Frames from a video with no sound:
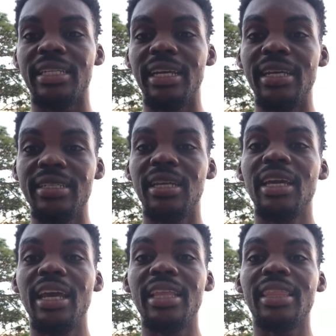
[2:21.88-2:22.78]
is,
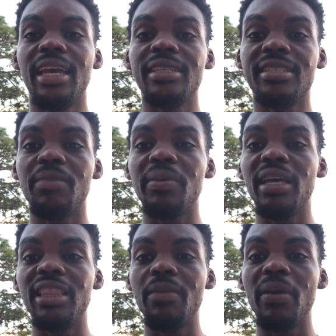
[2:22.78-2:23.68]
it tends to be a
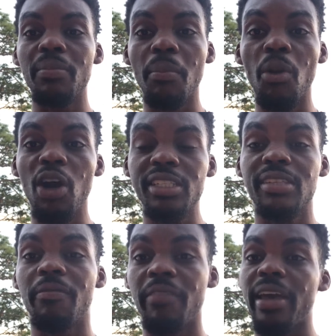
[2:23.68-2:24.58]
little bit more
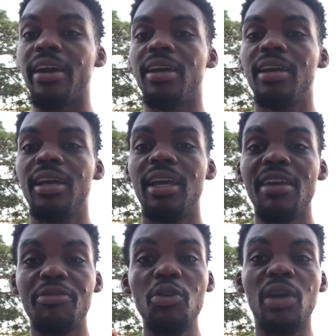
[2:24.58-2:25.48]
severe
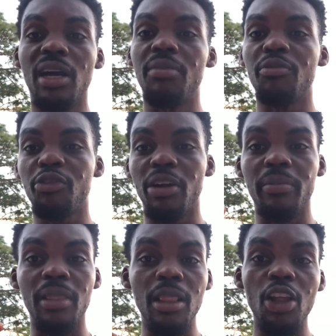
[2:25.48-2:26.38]
if you come
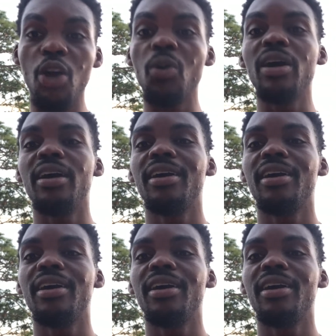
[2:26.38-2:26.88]
from lower